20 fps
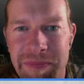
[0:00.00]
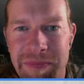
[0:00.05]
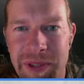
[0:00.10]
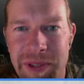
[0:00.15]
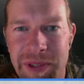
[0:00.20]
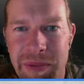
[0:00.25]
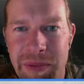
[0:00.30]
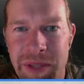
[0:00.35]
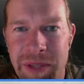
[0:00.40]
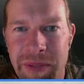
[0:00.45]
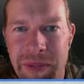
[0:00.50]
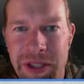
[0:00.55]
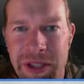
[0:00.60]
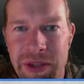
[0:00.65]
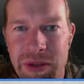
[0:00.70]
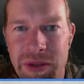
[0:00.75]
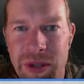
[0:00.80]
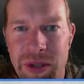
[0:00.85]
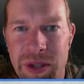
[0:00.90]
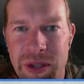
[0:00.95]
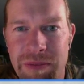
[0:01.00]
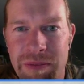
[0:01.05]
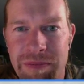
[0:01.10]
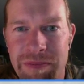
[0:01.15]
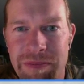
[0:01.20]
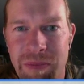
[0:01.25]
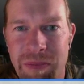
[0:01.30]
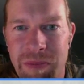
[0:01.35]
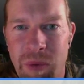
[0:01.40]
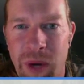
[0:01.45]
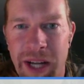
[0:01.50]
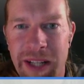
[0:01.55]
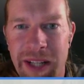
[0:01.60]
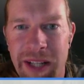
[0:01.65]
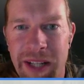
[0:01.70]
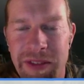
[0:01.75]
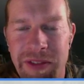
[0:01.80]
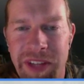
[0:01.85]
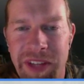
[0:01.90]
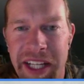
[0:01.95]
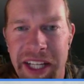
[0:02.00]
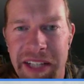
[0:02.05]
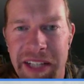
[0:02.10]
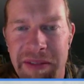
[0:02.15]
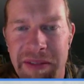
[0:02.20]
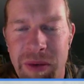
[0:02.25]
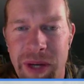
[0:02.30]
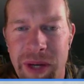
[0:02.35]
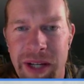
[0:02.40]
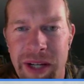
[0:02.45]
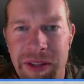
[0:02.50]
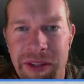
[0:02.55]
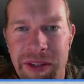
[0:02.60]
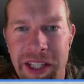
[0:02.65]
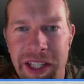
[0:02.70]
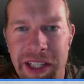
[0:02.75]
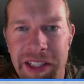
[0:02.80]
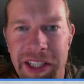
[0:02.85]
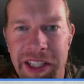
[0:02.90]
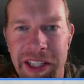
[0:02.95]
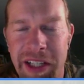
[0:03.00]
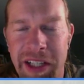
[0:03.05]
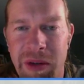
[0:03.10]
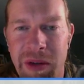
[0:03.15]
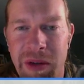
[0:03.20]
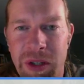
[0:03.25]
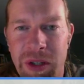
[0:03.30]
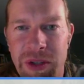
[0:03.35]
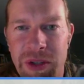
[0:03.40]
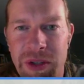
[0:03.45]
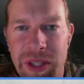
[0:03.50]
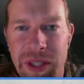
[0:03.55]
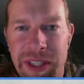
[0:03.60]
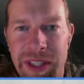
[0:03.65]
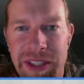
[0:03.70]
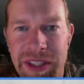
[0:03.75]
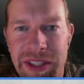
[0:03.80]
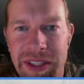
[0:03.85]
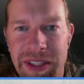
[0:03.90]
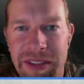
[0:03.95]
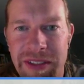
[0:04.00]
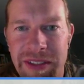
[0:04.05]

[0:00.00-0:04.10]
pretty much grow wild native around the little orange ones, so